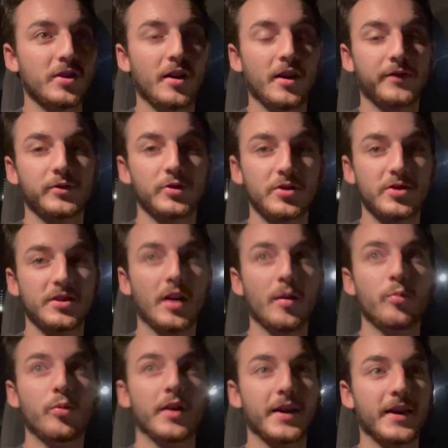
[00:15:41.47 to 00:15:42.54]
off to
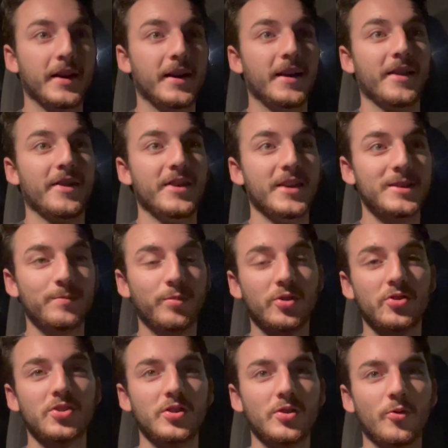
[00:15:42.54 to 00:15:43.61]
Subway. This
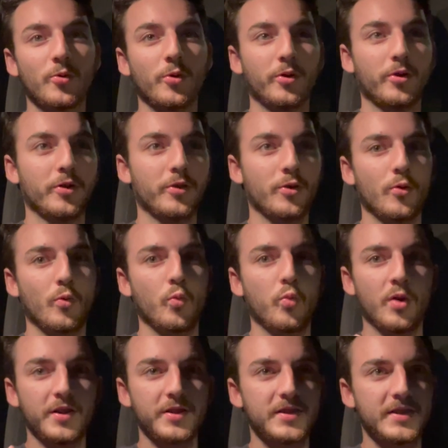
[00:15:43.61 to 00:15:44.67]
person ordered
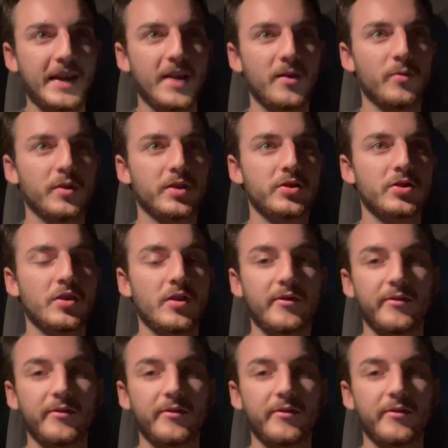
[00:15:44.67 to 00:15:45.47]
one sandwich,